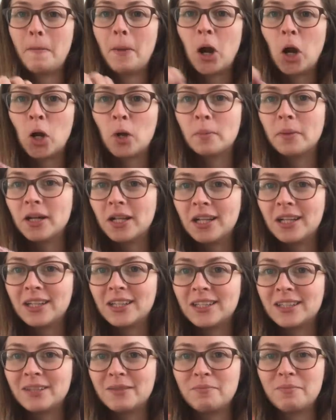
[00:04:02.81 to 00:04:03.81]
purple,
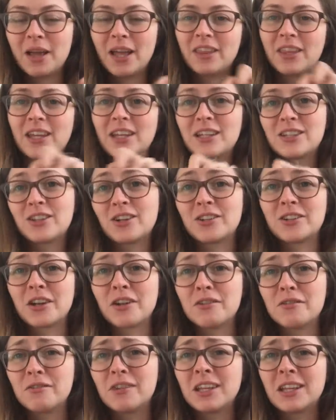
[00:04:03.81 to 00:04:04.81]
and then it turned
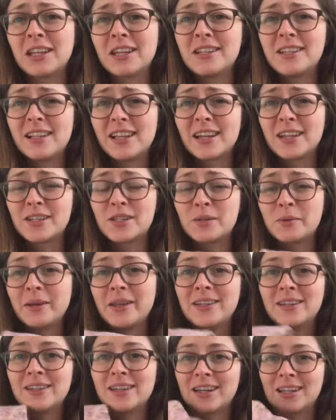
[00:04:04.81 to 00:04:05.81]
out really like
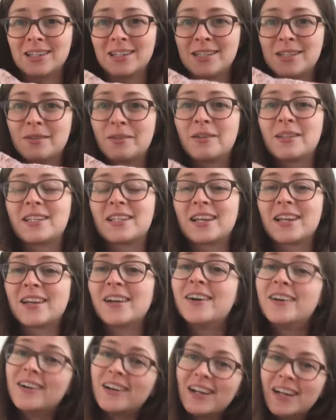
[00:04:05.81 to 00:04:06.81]
sweet and nice, so I was like,
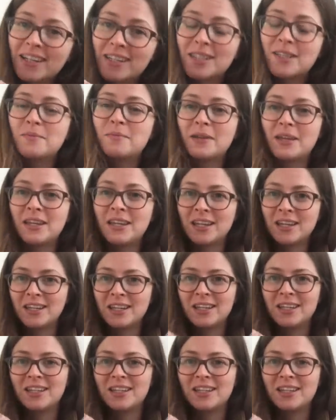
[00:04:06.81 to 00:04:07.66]
oh, it has to be